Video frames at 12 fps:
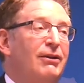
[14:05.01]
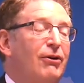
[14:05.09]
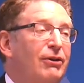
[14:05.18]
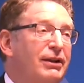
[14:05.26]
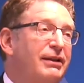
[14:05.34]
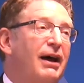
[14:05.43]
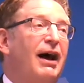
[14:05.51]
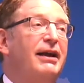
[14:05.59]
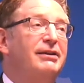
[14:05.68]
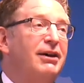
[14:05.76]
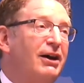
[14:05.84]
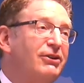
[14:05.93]
Only
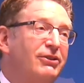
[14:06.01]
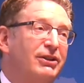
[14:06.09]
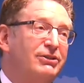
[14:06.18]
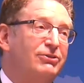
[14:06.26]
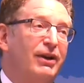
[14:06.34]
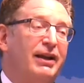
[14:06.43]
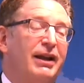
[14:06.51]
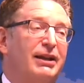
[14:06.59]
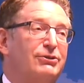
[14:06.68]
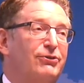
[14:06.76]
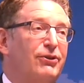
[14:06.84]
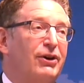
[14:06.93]
nine countries rated
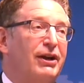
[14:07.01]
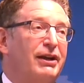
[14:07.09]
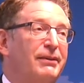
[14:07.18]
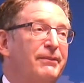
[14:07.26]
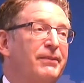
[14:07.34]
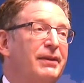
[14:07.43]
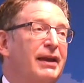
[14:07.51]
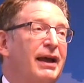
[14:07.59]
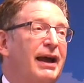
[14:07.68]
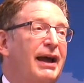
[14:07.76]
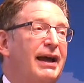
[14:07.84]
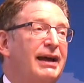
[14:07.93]
as free,
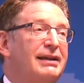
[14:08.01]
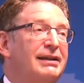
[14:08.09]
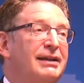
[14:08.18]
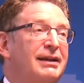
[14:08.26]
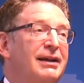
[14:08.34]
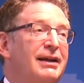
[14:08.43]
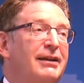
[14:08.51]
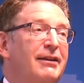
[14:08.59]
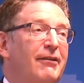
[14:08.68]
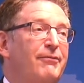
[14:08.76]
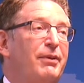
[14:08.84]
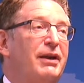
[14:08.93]
and
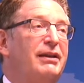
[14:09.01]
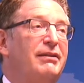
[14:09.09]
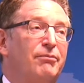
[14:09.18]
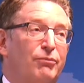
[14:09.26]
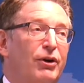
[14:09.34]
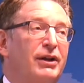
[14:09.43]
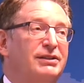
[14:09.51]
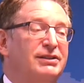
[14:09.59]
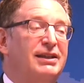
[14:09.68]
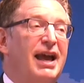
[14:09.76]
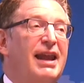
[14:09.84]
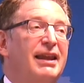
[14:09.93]
they've been pretty
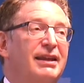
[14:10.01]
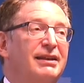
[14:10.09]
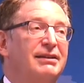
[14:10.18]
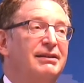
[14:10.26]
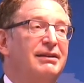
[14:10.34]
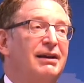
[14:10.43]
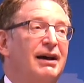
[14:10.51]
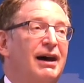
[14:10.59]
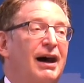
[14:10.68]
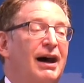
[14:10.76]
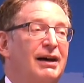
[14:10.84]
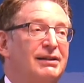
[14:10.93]
steady
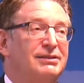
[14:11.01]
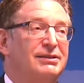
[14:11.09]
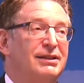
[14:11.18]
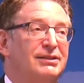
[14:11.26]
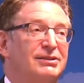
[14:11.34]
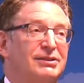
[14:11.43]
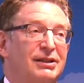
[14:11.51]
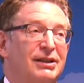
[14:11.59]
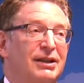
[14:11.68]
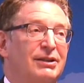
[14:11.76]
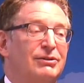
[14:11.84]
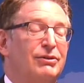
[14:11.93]
uh, since
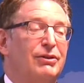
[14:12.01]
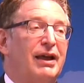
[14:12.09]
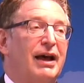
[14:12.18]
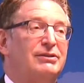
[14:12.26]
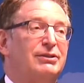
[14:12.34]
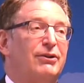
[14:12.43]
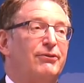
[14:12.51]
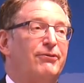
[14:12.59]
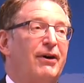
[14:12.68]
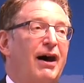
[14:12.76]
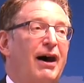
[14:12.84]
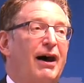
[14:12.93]

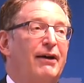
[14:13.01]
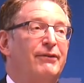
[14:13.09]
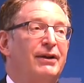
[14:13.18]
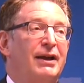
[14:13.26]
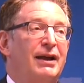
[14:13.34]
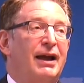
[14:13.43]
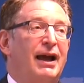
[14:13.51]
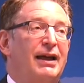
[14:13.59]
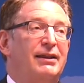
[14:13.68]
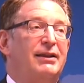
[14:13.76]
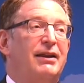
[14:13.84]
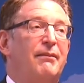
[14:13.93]
2005.
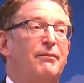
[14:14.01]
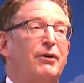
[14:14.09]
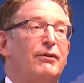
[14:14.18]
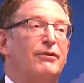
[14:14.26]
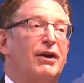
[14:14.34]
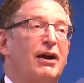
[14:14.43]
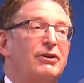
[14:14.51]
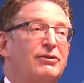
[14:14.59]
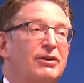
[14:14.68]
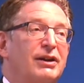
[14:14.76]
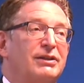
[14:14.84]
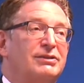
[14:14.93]
And the number of
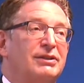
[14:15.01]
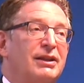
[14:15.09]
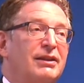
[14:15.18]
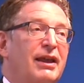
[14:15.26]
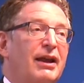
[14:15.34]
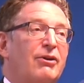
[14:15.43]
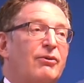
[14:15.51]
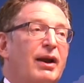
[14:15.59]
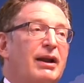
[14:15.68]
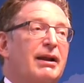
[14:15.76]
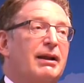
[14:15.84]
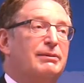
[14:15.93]
countries that are
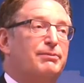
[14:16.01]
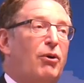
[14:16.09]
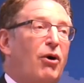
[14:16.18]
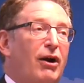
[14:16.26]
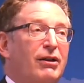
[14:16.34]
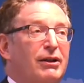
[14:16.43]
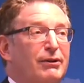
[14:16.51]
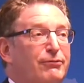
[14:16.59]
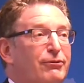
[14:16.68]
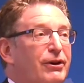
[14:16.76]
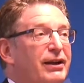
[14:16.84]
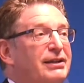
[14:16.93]
rated as partly
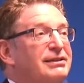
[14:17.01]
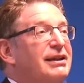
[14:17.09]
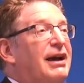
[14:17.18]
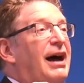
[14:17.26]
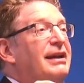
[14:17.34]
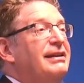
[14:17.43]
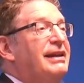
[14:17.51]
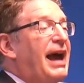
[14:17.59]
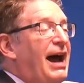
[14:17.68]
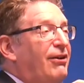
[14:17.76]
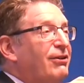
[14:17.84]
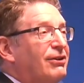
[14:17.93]
free has gone
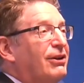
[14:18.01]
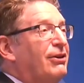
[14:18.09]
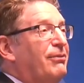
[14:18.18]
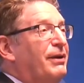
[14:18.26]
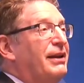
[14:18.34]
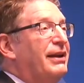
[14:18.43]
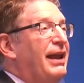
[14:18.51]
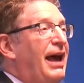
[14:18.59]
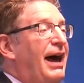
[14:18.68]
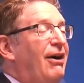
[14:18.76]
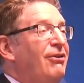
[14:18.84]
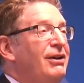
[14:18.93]
down a little bit
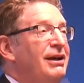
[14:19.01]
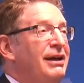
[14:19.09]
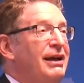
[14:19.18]
now.